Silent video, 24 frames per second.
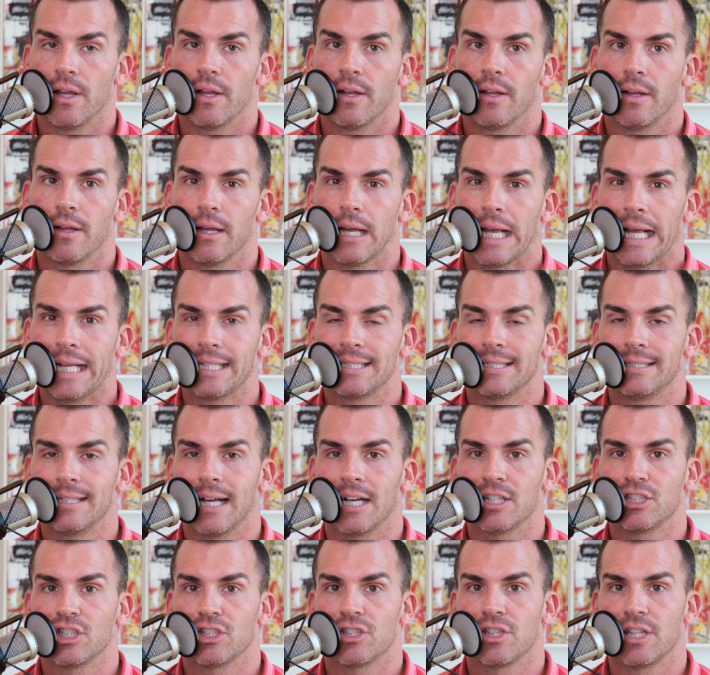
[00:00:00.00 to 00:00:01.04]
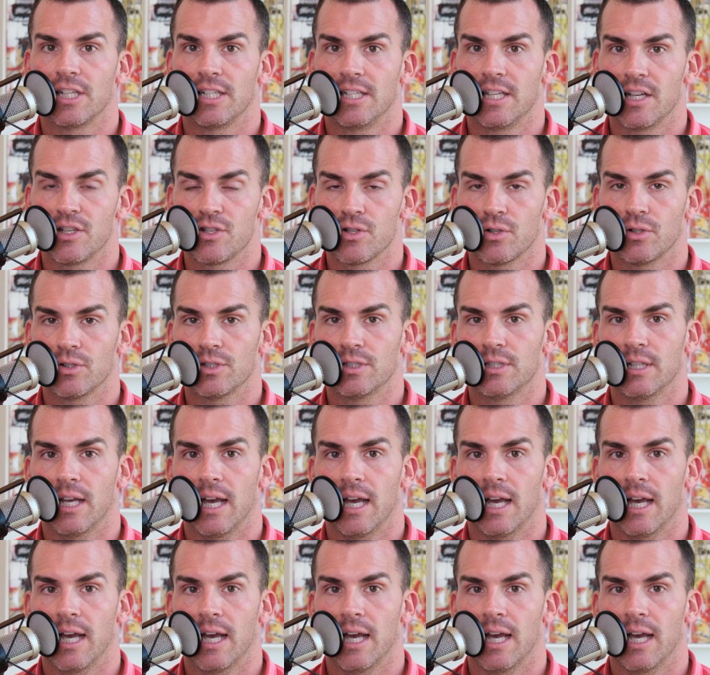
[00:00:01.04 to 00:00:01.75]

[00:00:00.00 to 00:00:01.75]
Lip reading: it's not just the digital side.